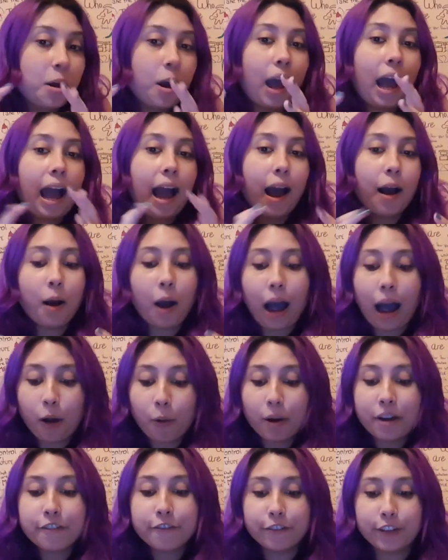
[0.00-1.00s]

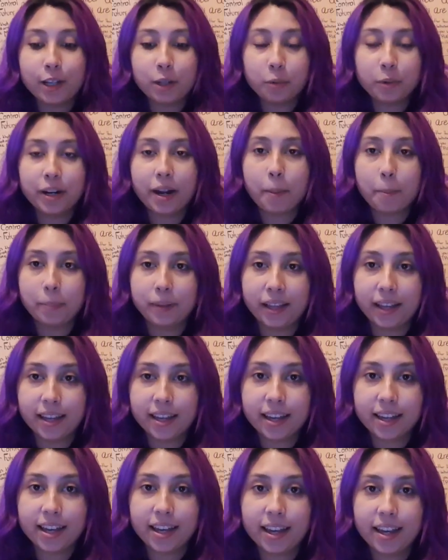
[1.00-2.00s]
how I feel when I'm
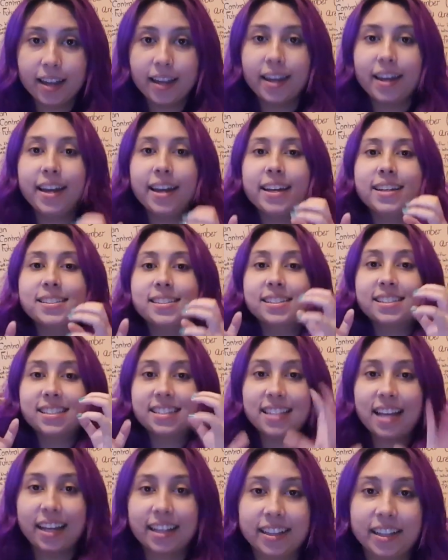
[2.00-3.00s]
playing it is
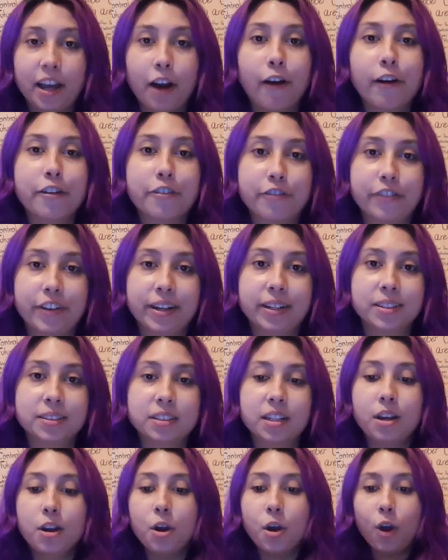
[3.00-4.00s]
exactly how I
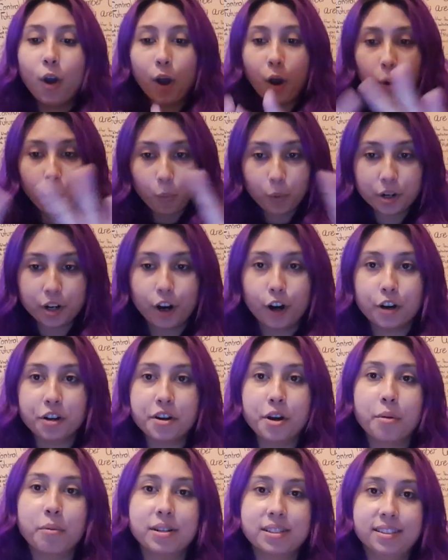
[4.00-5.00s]
felt when
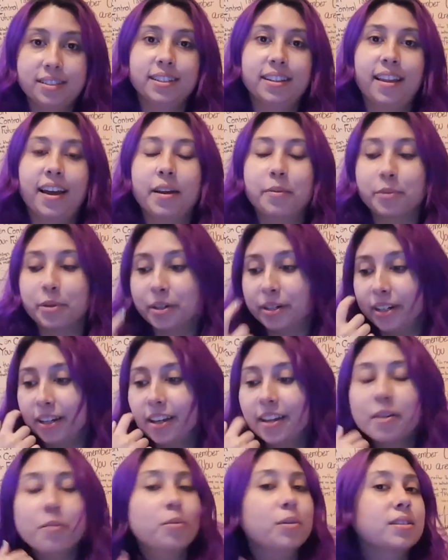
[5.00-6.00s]
Arya was in the library.
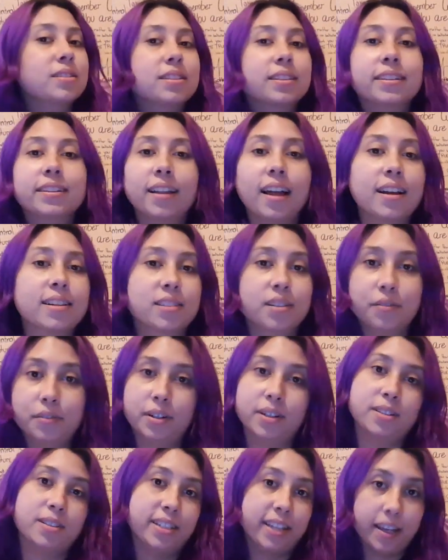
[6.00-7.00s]
It was The Last of
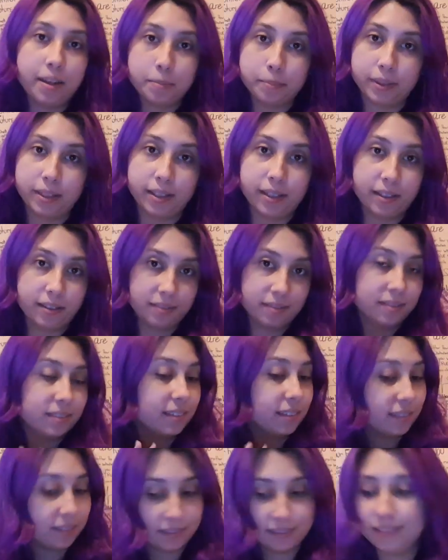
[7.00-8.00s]
Us gameplay.
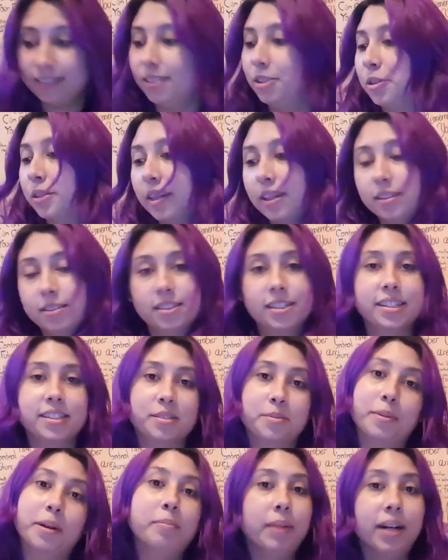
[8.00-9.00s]
You can't
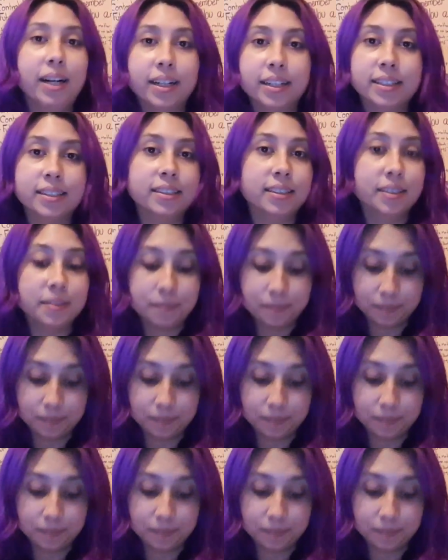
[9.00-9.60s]
change my mind.